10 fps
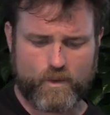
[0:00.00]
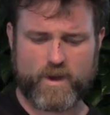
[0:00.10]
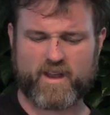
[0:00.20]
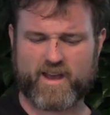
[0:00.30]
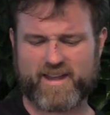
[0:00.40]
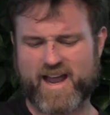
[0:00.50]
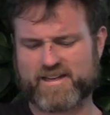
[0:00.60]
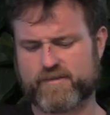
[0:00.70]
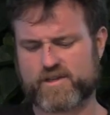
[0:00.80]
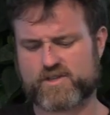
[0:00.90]
The
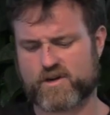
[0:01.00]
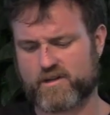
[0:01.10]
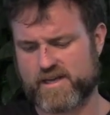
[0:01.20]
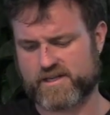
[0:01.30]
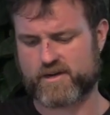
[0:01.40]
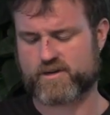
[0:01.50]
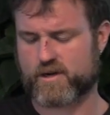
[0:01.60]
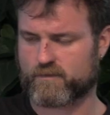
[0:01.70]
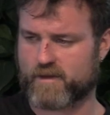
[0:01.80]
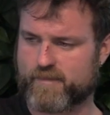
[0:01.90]
idea of externalizing
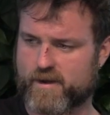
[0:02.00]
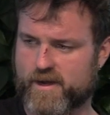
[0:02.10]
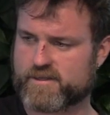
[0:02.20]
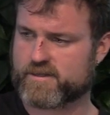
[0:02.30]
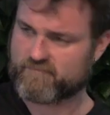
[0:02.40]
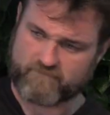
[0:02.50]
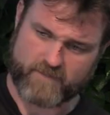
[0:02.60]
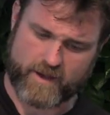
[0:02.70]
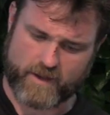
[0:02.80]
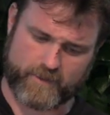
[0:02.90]
internal libraries,
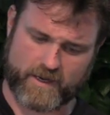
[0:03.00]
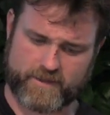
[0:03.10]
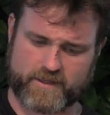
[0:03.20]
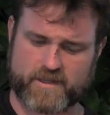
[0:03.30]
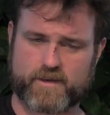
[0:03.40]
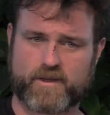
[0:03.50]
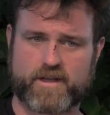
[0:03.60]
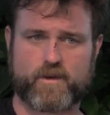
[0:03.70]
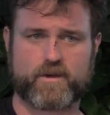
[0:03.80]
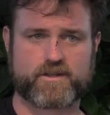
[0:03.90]
yeah, I mean, I think that's something
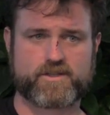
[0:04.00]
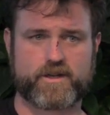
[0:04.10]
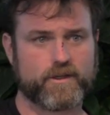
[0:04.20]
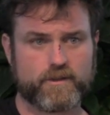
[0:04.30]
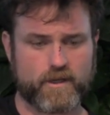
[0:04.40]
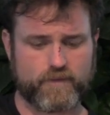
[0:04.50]
that we would consider.